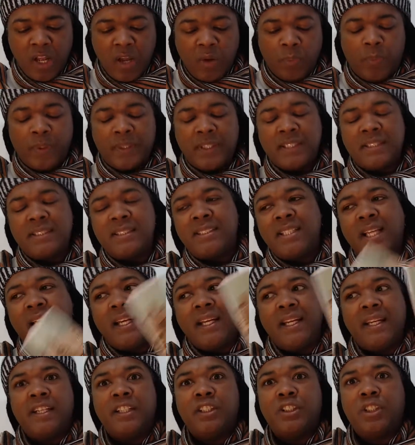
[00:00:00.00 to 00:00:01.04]
With the sun
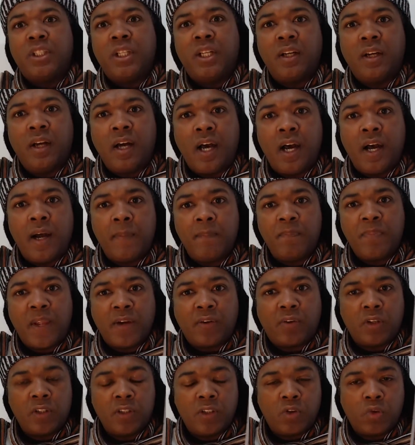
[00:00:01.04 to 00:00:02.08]
energy, I've
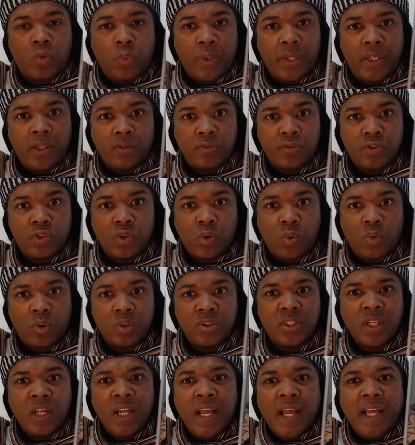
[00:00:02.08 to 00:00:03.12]
got the Queen of Swords.
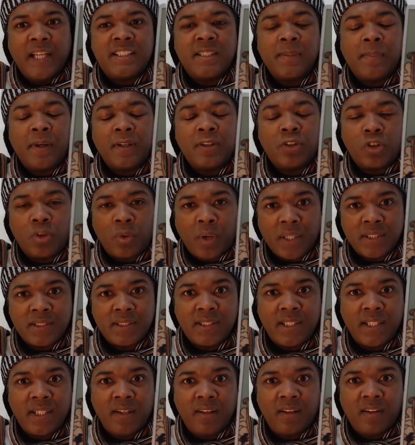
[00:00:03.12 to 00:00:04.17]
It's about
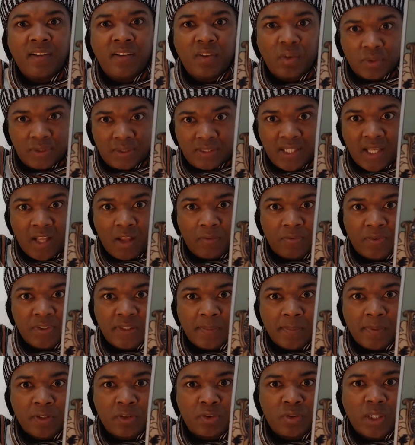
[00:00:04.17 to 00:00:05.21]
trusting yourself. It's
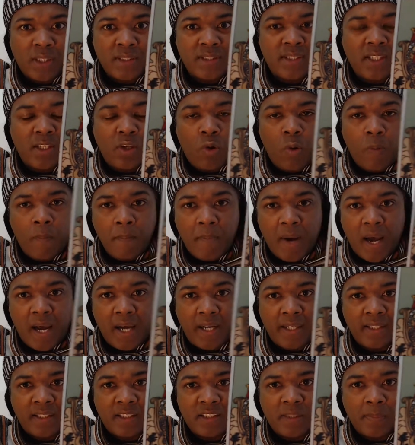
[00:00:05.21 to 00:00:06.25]
about trusting your
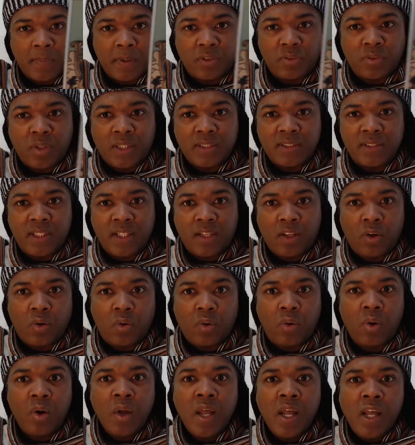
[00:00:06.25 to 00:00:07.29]
mind. It's about trusting
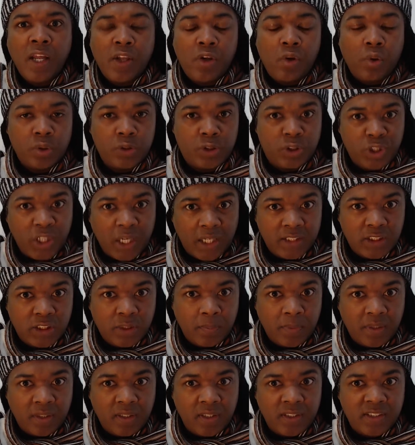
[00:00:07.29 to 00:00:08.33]
your
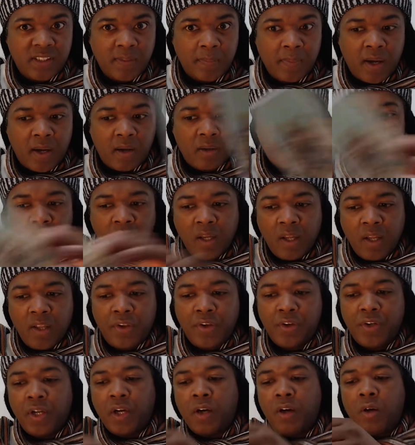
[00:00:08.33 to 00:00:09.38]
judgment. It's about, you
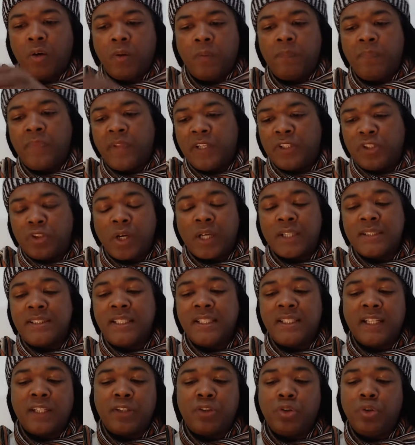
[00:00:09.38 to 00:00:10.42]
know, trusting
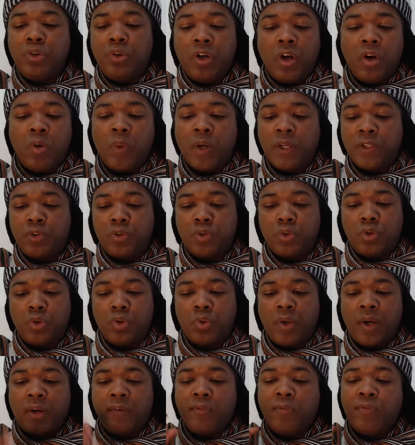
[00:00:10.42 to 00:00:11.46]
that you know what to
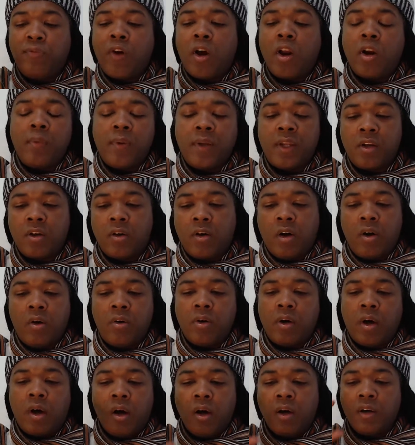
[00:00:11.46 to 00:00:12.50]
do and following your own
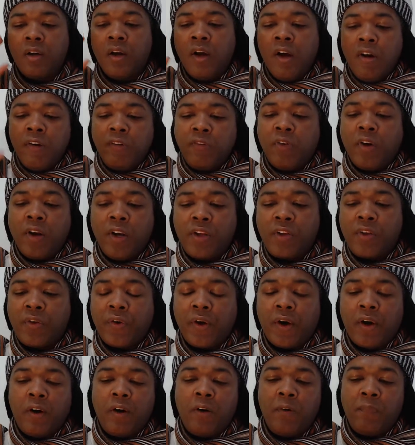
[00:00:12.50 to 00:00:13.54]
heart, following your
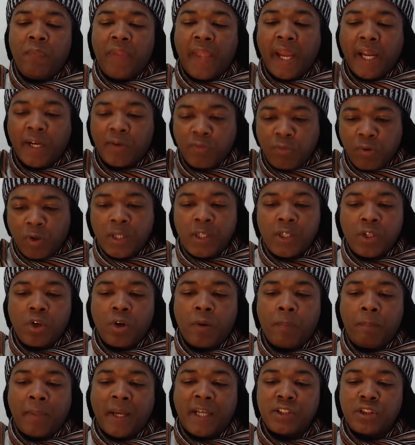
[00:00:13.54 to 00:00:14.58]
own head, following your
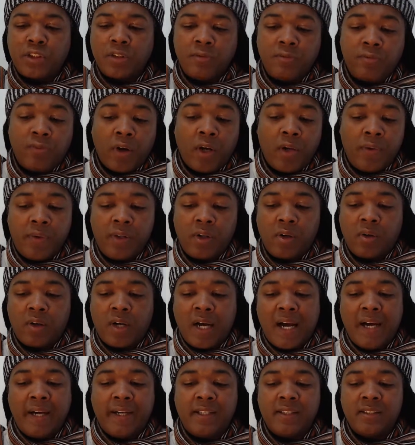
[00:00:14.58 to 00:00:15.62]
passion, following your
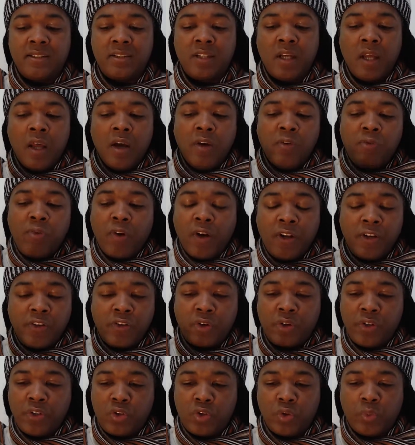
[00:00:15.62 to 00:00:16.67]
guidance, following your
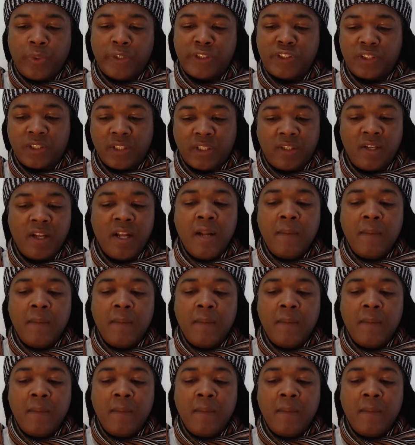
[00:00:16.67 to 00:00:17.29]
intuition.